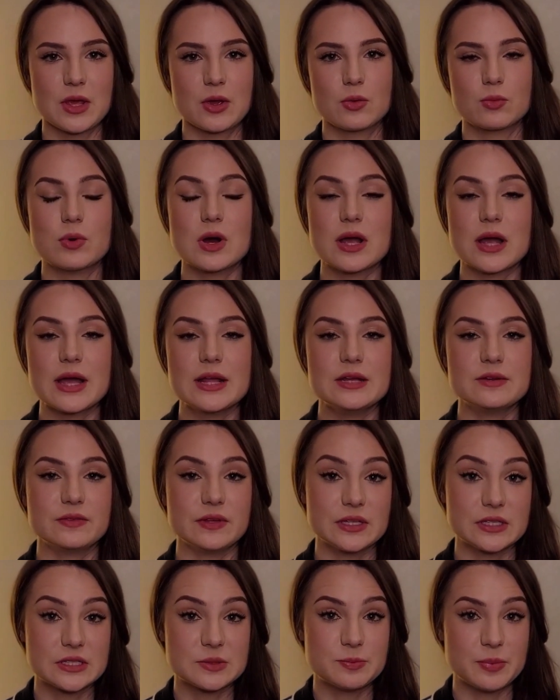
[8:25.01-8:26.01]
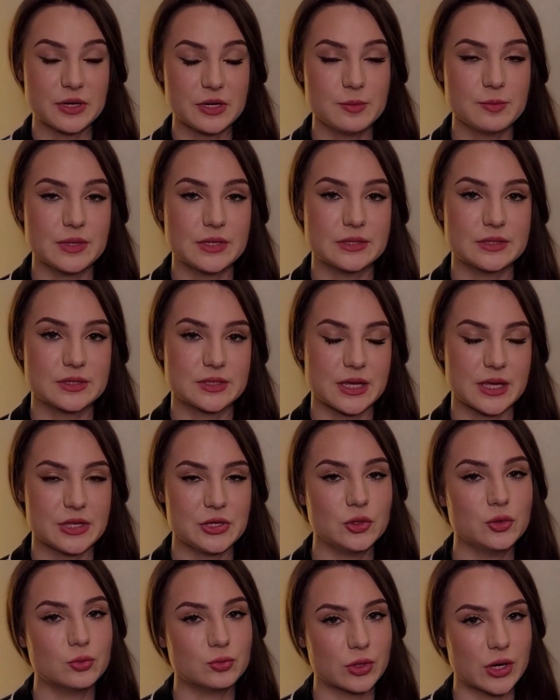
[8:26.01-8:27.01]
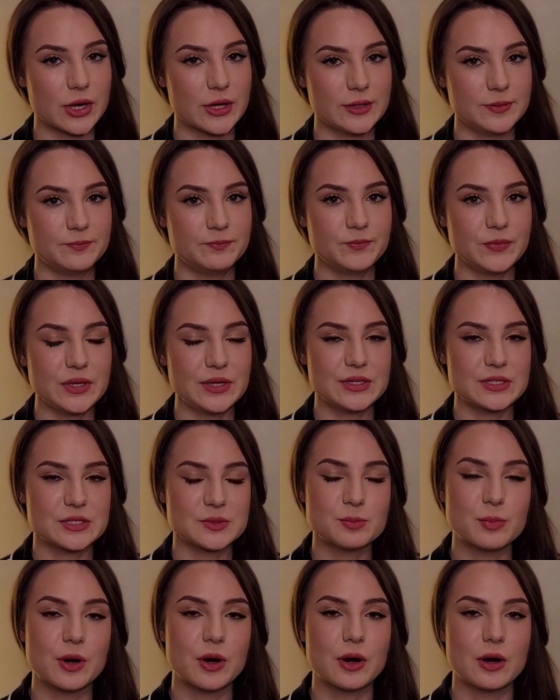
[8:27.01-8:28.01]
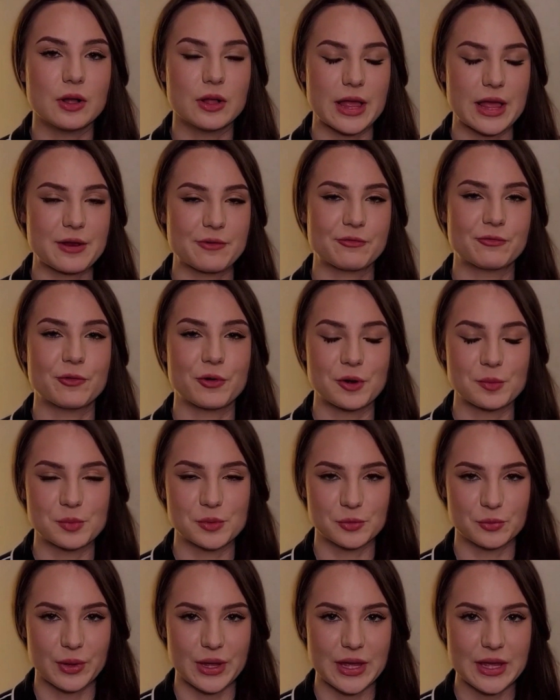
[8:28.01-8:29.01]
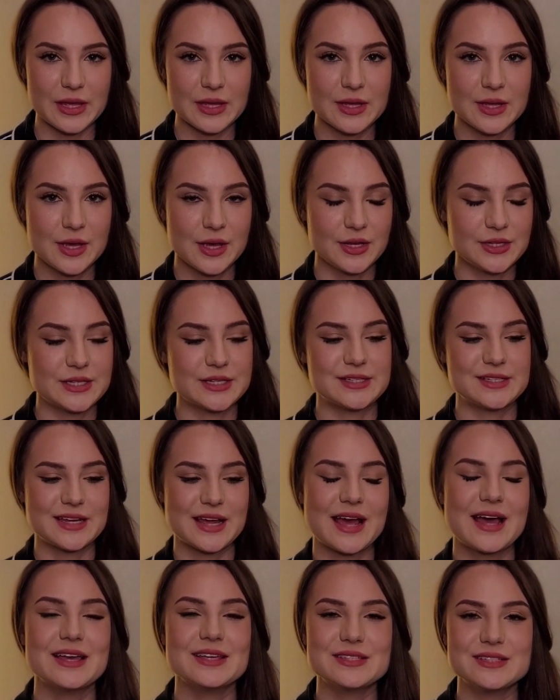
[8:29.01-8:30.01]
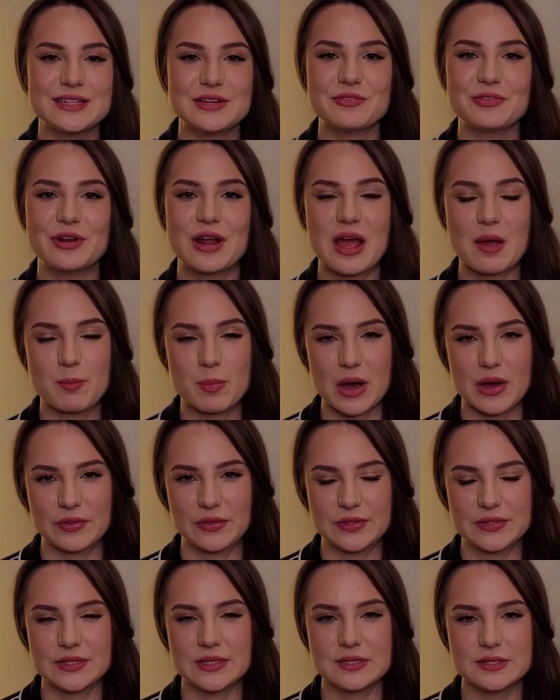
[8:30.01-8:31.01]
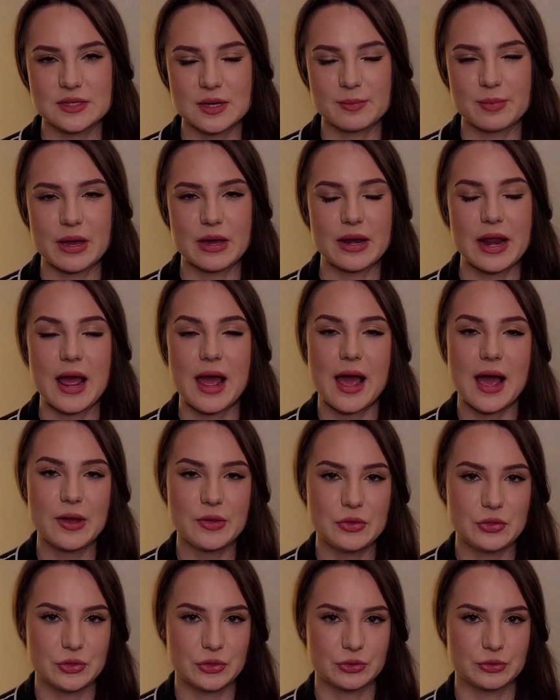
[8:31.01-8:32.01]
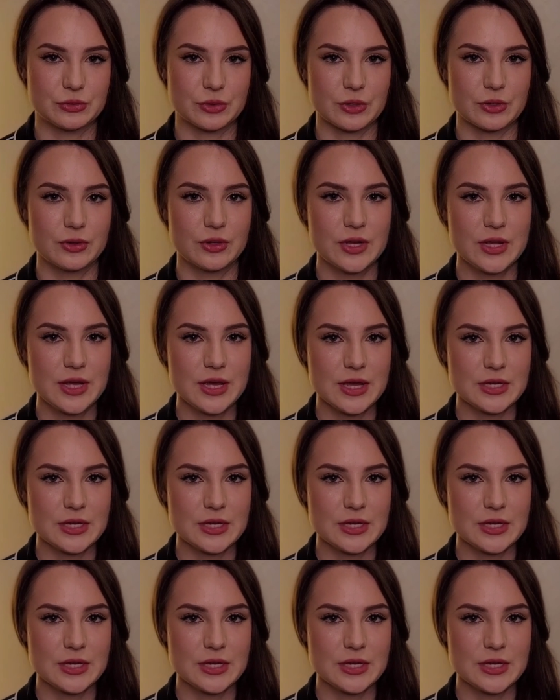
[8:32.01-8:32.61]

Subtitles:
What kind of experiments can you run in a small and affordable way to test different hypotheses about how you could grow